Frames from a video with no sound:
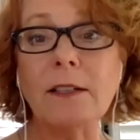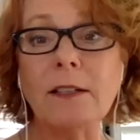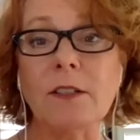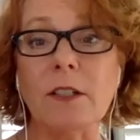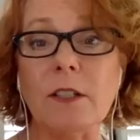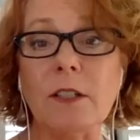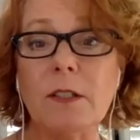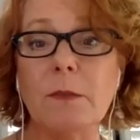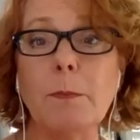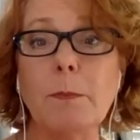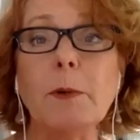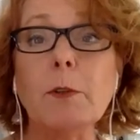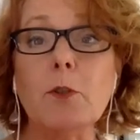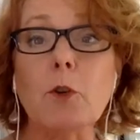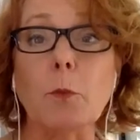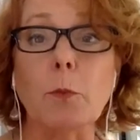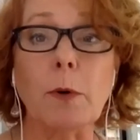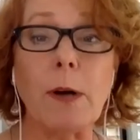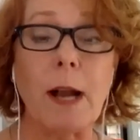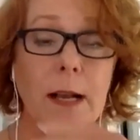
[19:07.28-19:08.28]

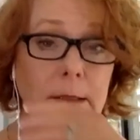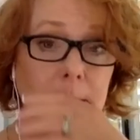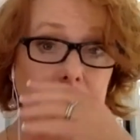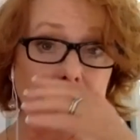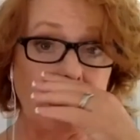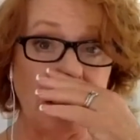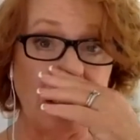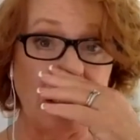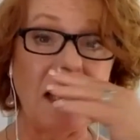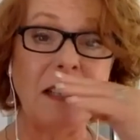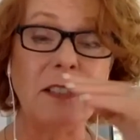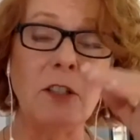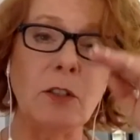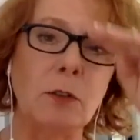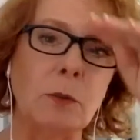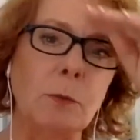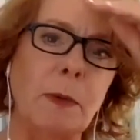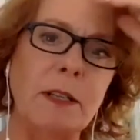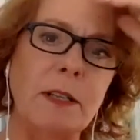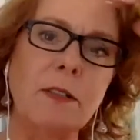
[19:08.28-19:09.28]
spiritual practice that I
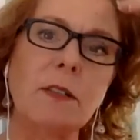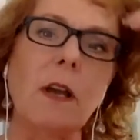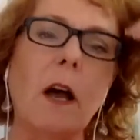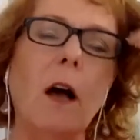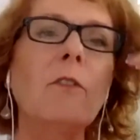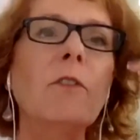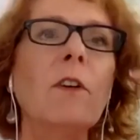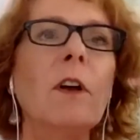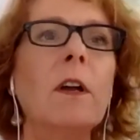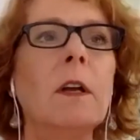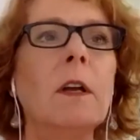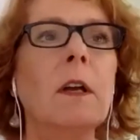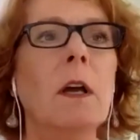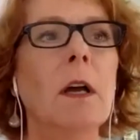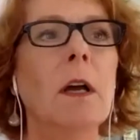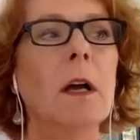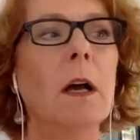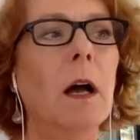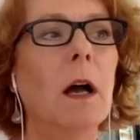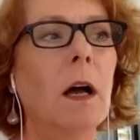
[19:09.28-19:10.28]
do myself.
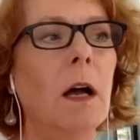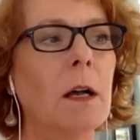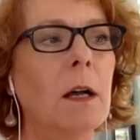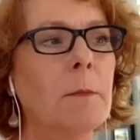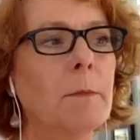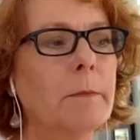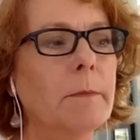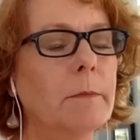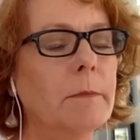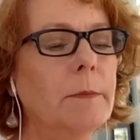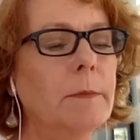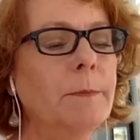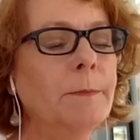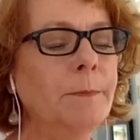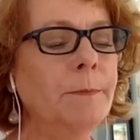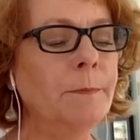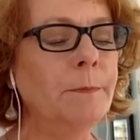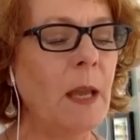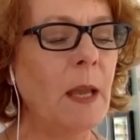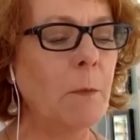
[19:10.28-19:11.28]
And
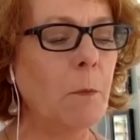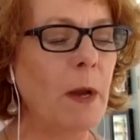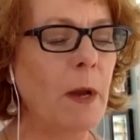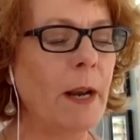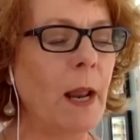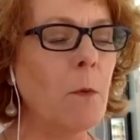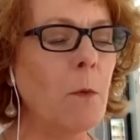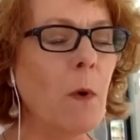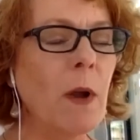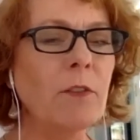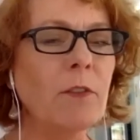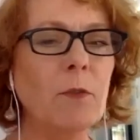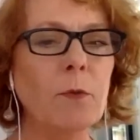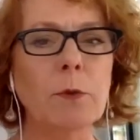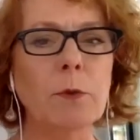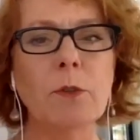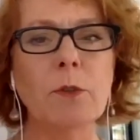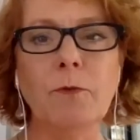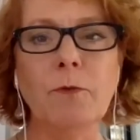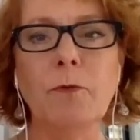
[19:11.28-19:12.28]
when I went through
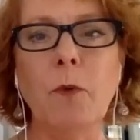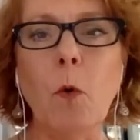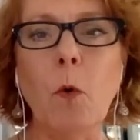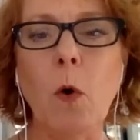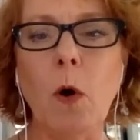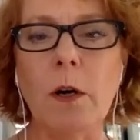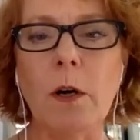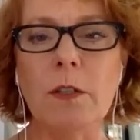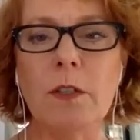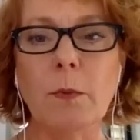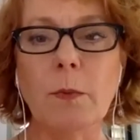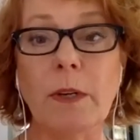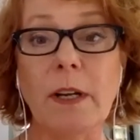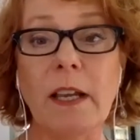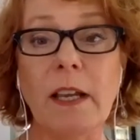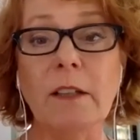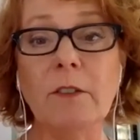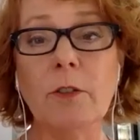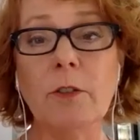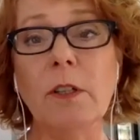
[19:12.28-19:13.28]
divorce, when I
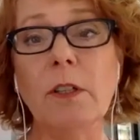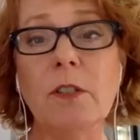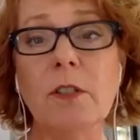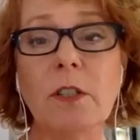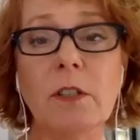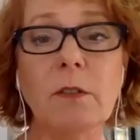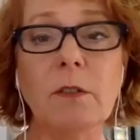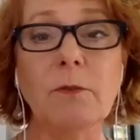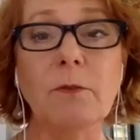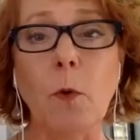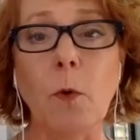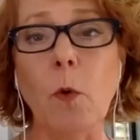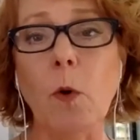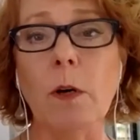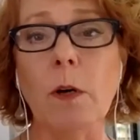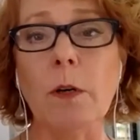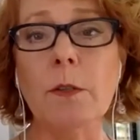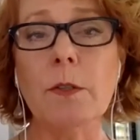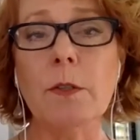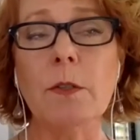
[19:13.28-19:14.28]
entered into
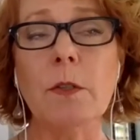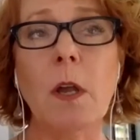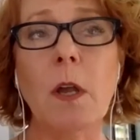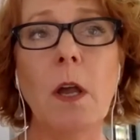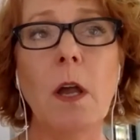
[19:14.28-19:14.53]
divorce,